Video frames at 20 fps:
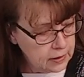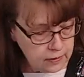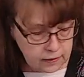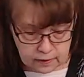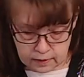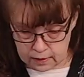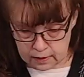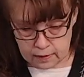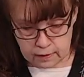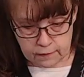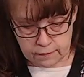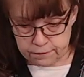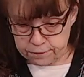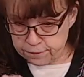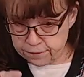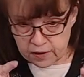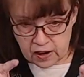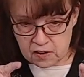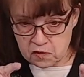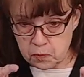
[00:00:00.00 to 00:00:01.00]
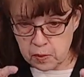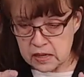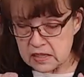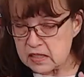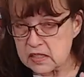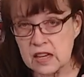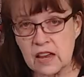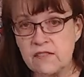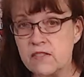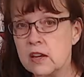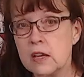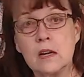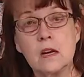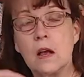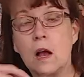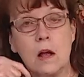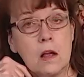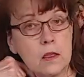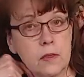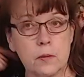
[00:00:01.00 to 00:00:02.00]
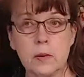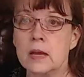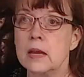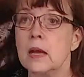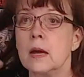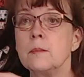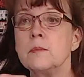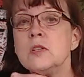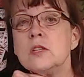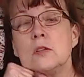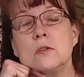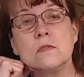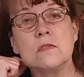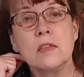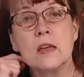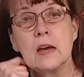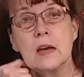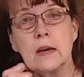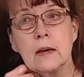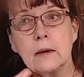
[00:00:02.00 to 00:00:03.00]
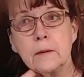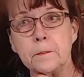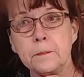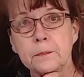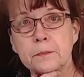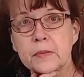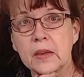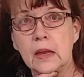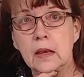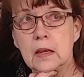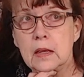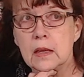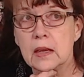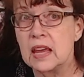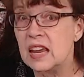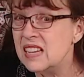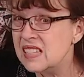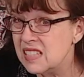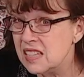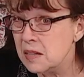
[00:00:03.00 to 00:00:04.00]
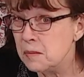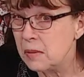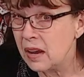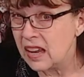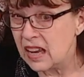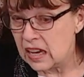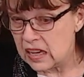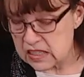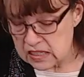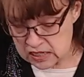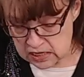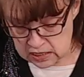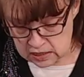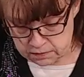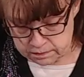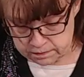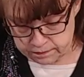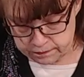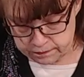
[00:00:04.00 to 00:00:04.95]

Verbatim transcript: the 5 by 7 all the way up to the 18 by 18.